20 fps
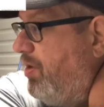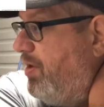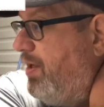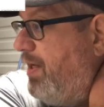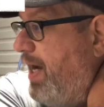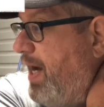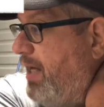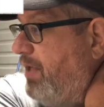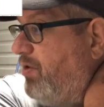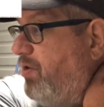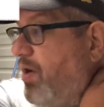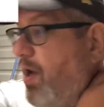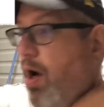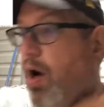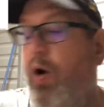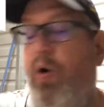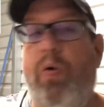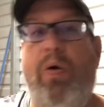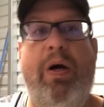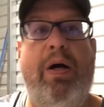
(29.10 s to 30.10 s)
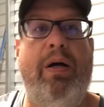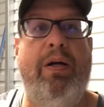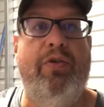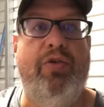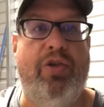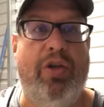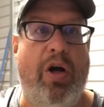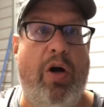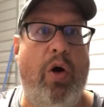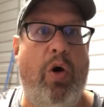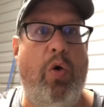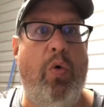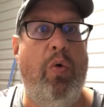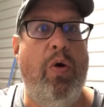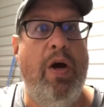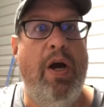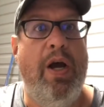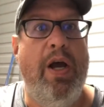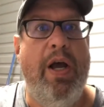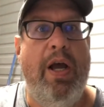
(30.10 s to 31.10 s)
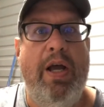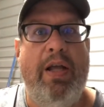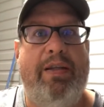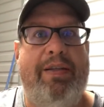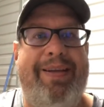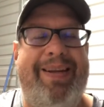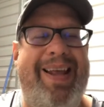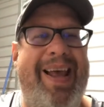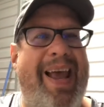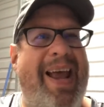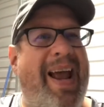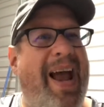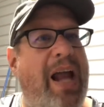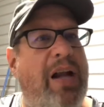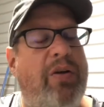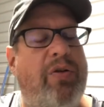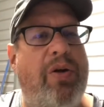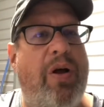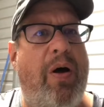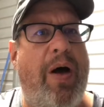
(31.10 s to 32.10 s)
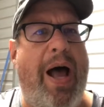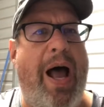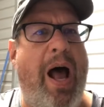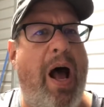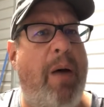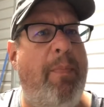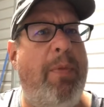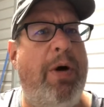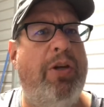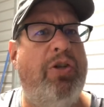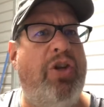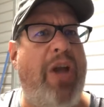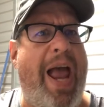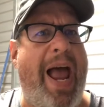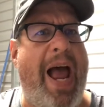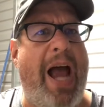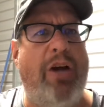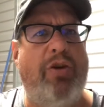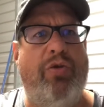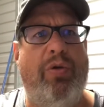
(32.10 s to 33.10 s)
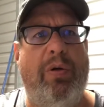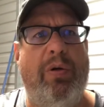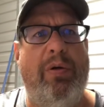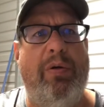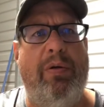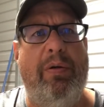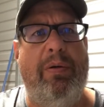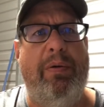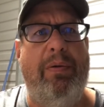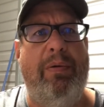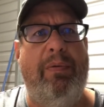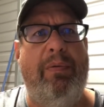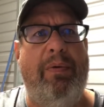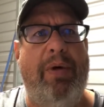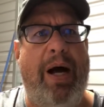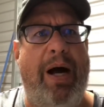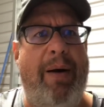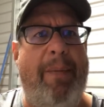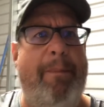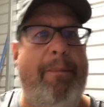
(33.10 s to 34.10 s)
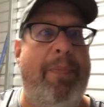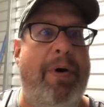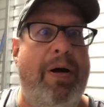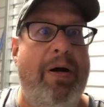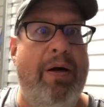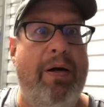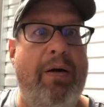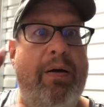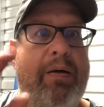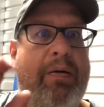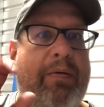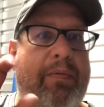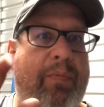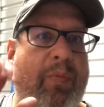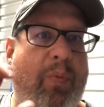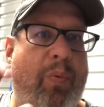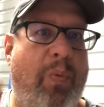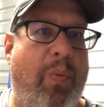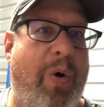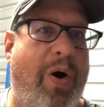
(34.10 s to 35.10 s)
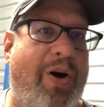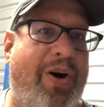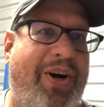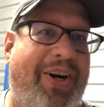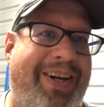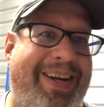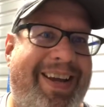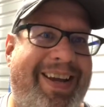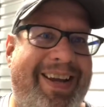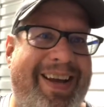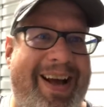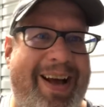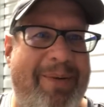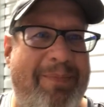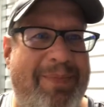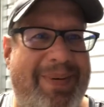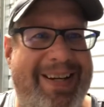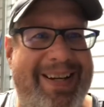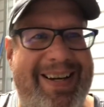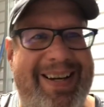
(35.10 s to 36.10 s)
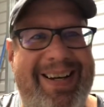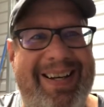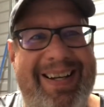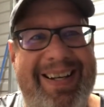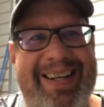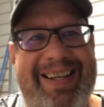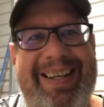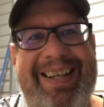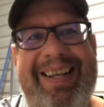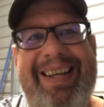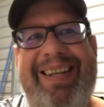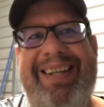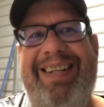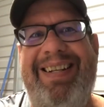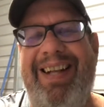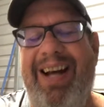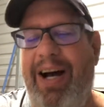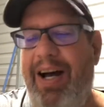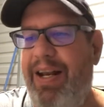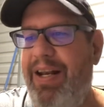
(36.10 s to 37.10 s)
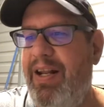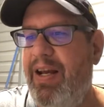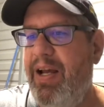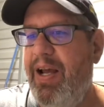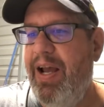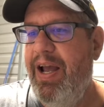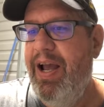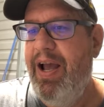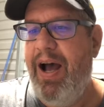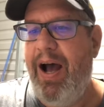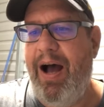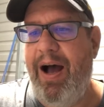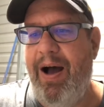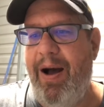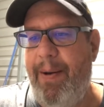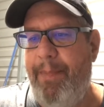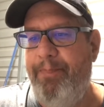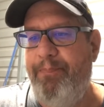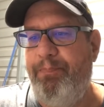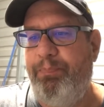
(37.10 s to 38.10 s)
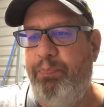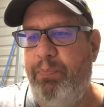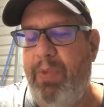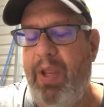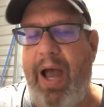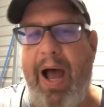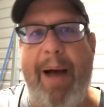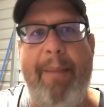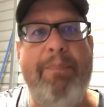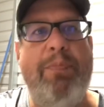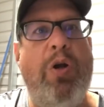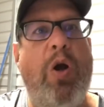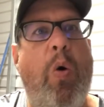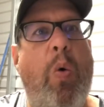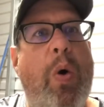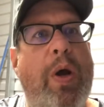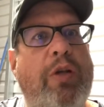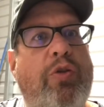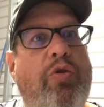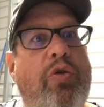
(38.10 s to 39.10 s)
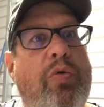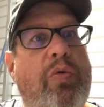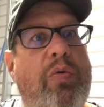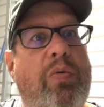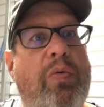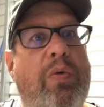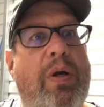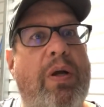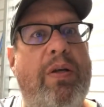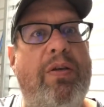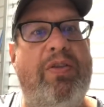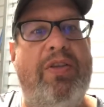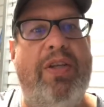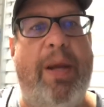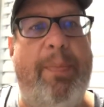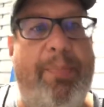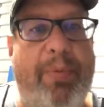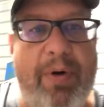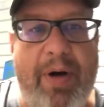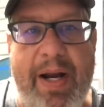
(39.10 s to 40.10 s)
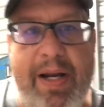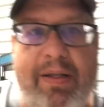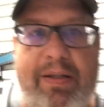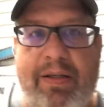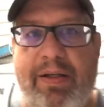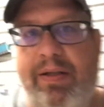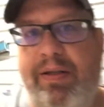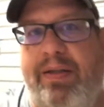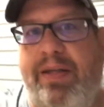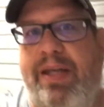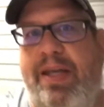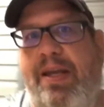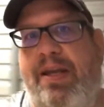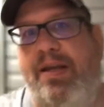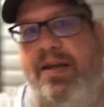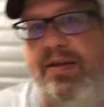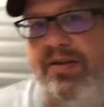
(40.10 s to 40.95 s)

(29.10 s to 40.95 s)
you guys know. So today, I don't know how much actual work I'm gonna get done. I'm going to separate the